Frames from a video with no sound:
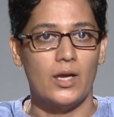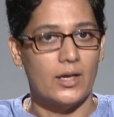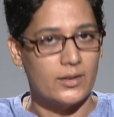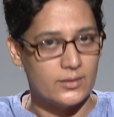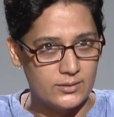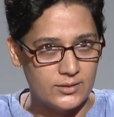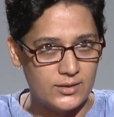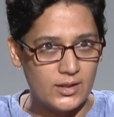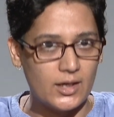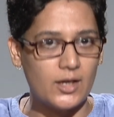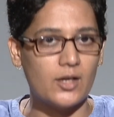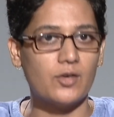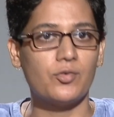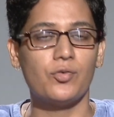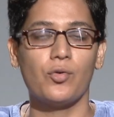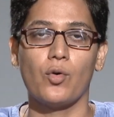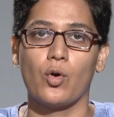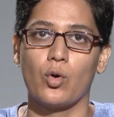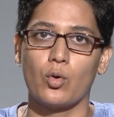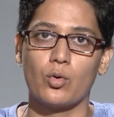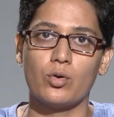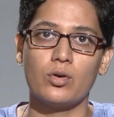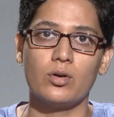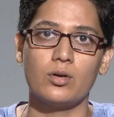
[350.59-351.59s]

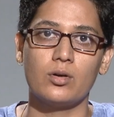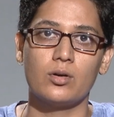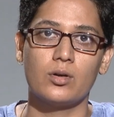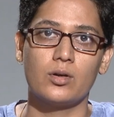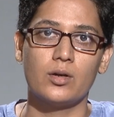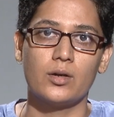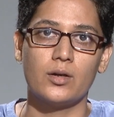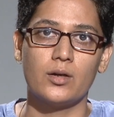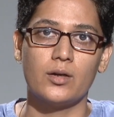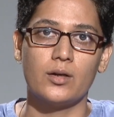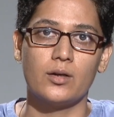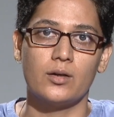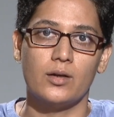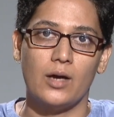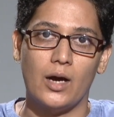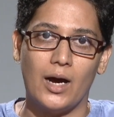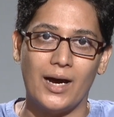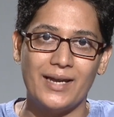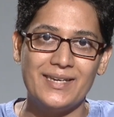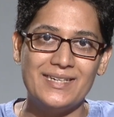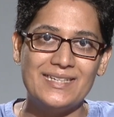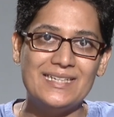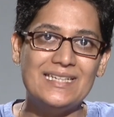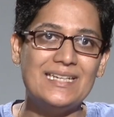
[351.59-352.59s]
Therefore,
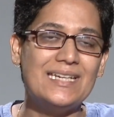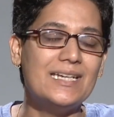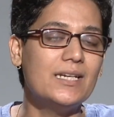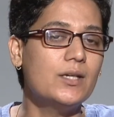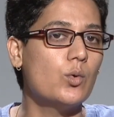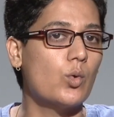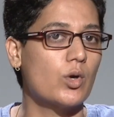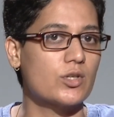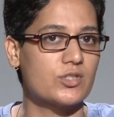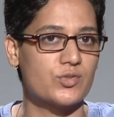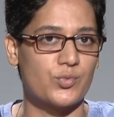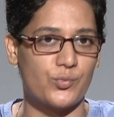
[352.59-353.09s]
a need was